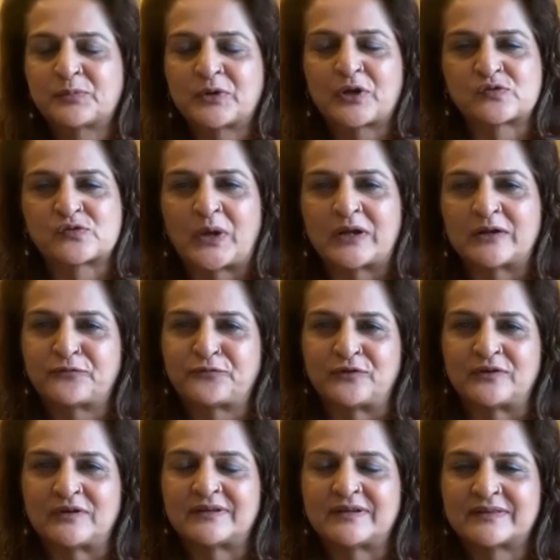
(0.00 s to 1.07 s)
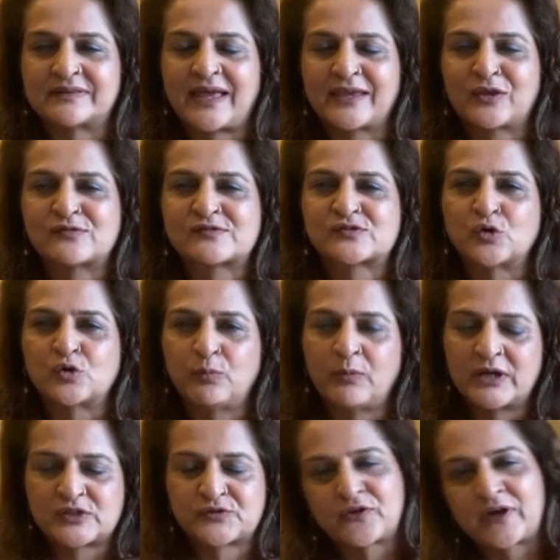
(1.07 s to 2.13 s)
But it was wonderful. Thank you so
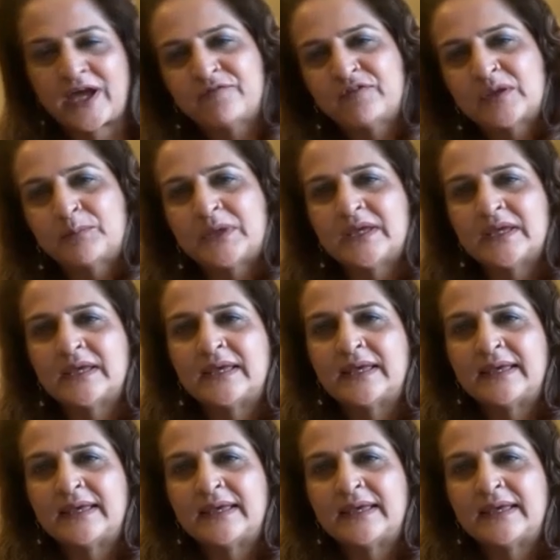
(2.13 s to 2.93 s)
much for having me.